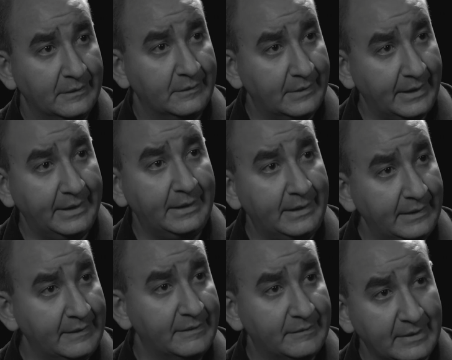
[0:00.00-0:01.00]
So
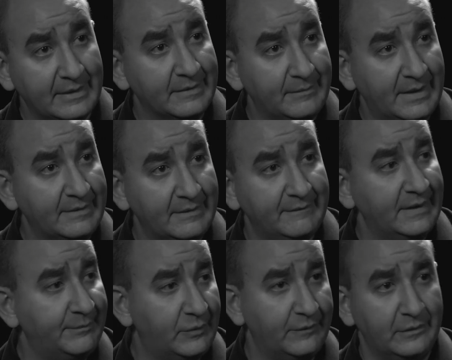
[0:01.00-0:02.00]
AI is
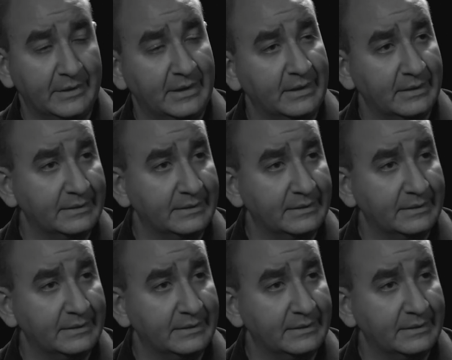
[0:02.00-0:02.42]
massively provoking